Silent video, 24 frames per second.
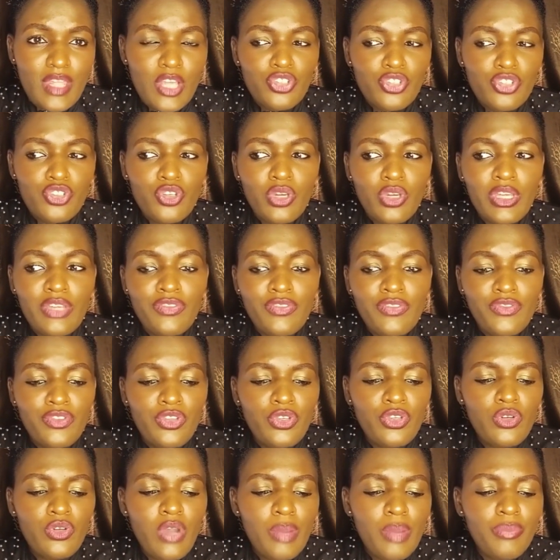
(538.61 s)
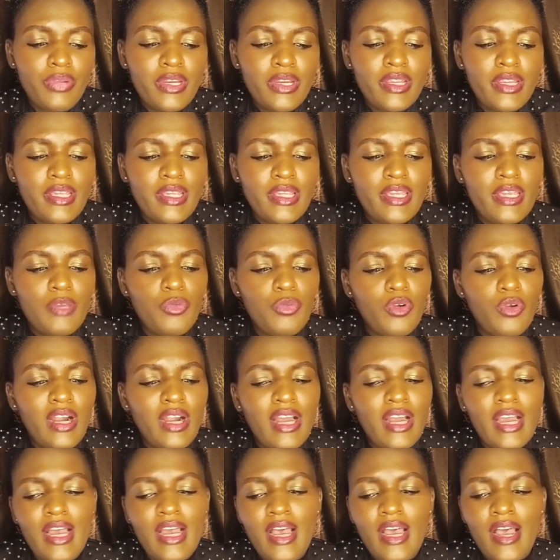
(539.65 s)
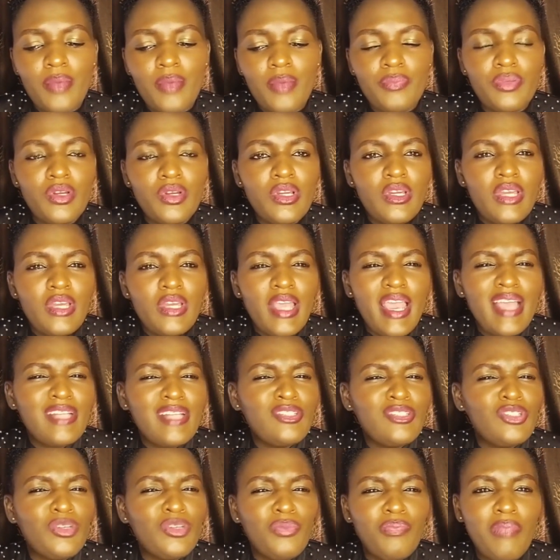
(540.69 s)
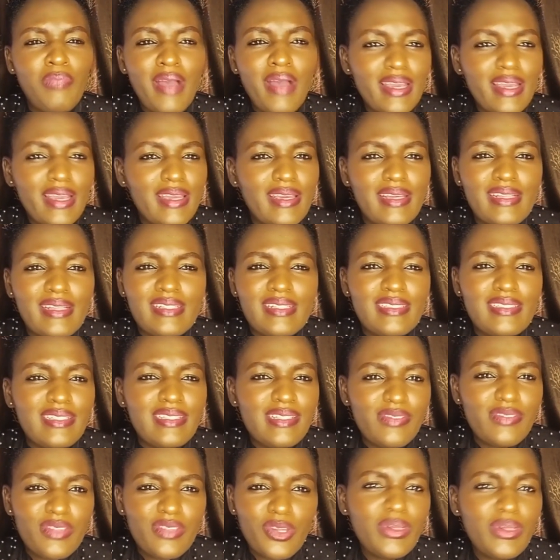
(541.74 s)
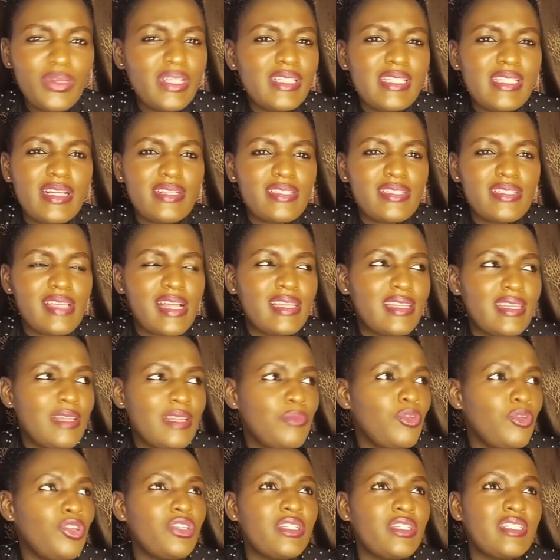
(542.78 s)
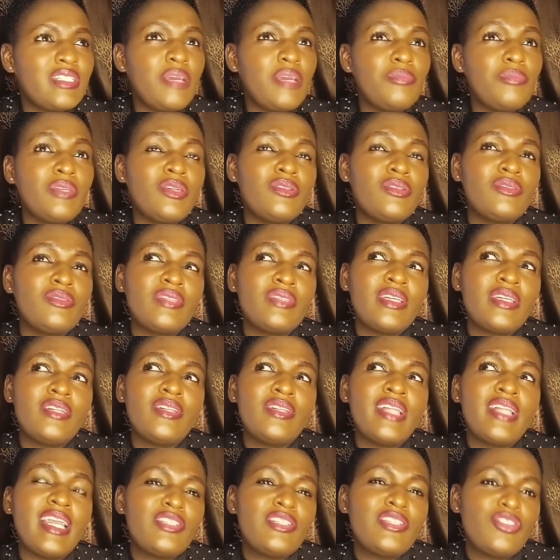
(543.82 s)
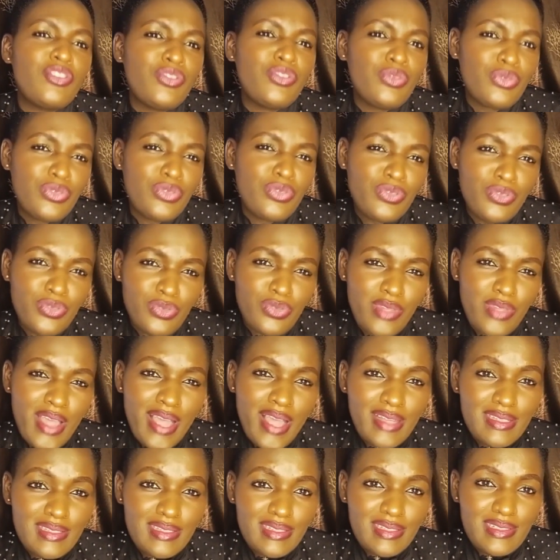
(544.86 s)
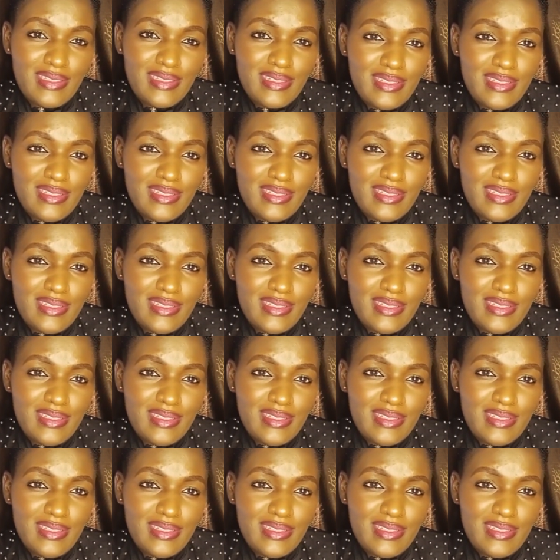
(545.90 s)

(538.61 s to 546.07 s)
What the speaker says: So if you are bringing him or her up and you're throwing insults at them all the they'll get used to that.